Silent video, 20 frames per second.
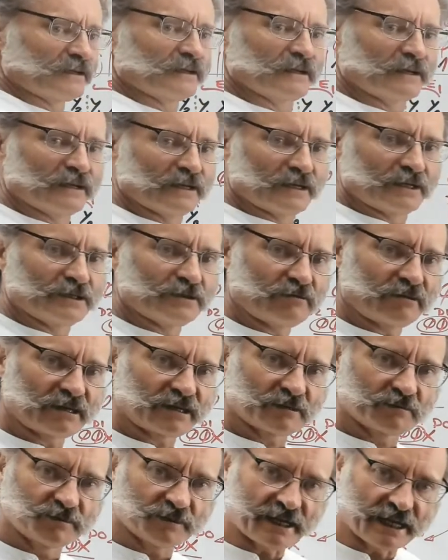you are
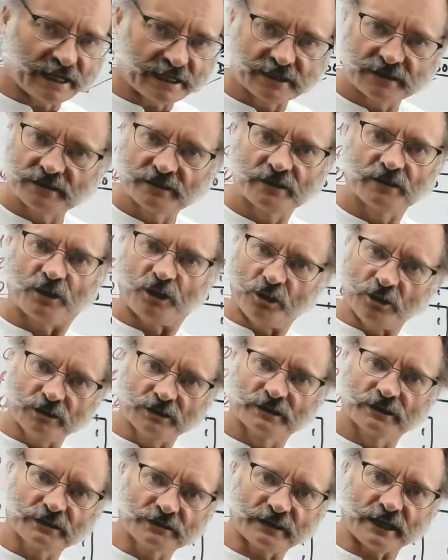applying all
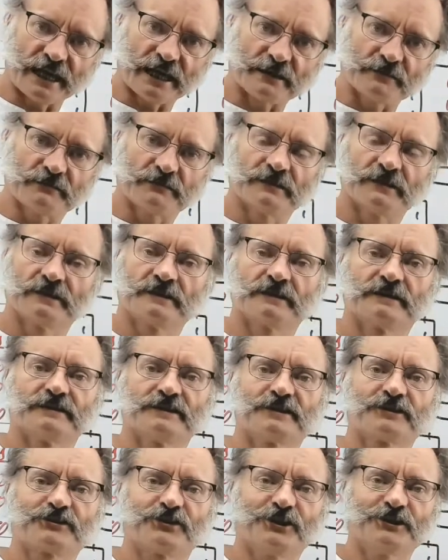the time the
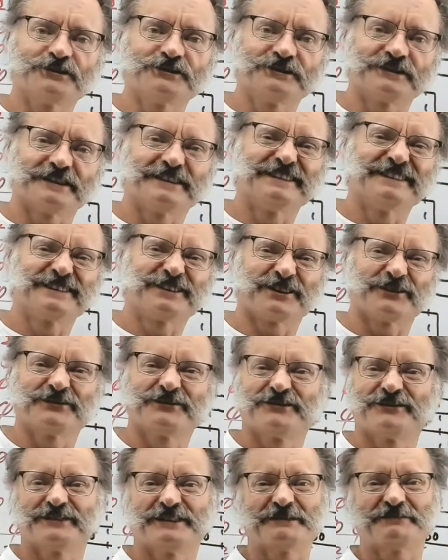content of
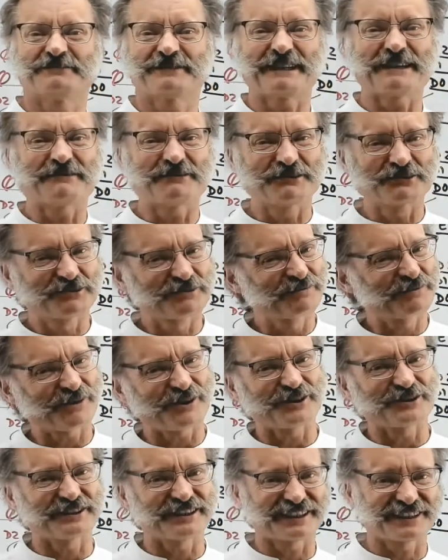the previous
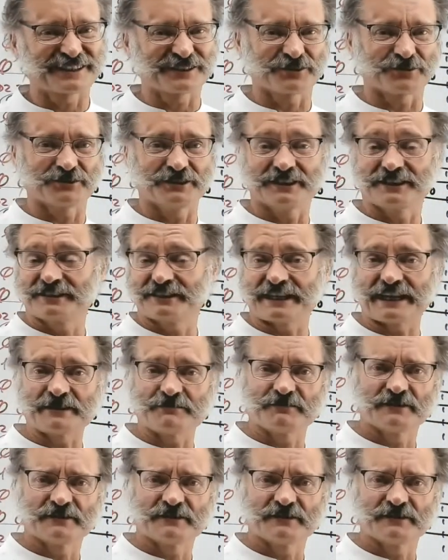project, so this time